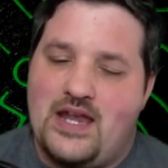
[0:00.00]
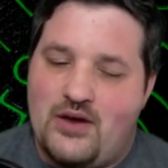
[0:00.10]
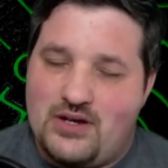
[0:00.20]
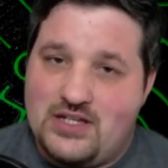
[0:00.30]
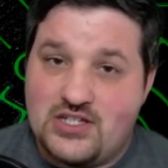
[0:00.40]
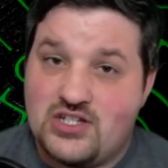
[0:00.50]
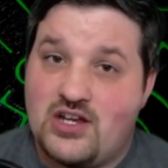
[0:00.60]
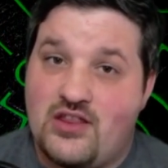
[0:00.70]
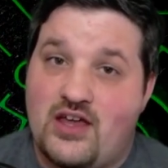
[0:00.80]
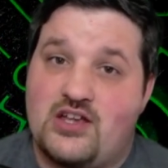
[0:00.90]
Now, in
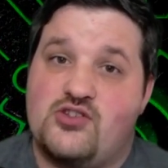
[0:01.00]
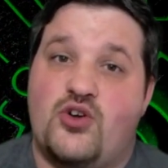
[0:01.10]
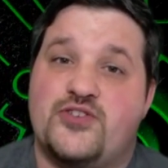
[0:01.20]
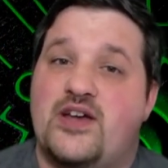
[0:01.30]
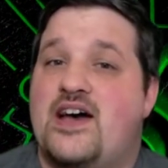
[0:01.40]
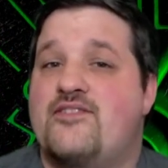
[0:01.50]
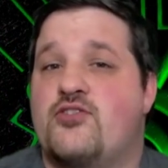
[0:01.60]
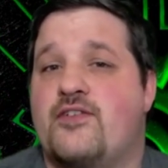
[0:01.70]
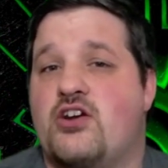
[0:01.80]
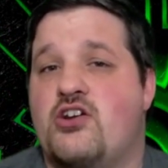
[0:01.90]
addition to that, you also have
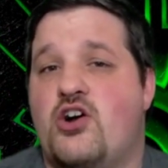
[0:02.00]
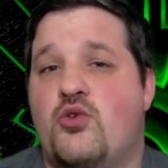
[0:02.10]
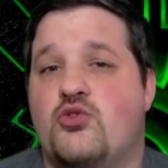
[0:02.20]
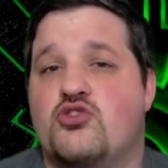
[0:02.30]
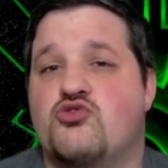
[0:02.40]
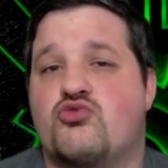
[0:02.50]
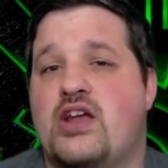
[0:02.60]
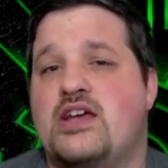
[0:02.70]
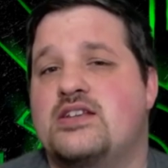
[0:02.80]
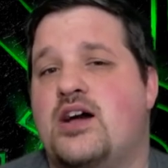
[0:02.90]
your very own
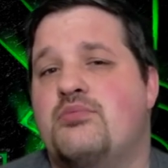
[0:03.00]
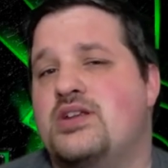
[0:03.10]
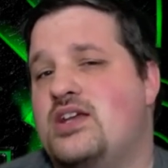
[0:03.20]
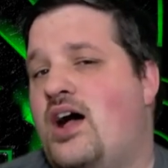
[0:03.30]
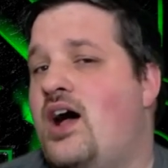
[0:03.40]
Grand Company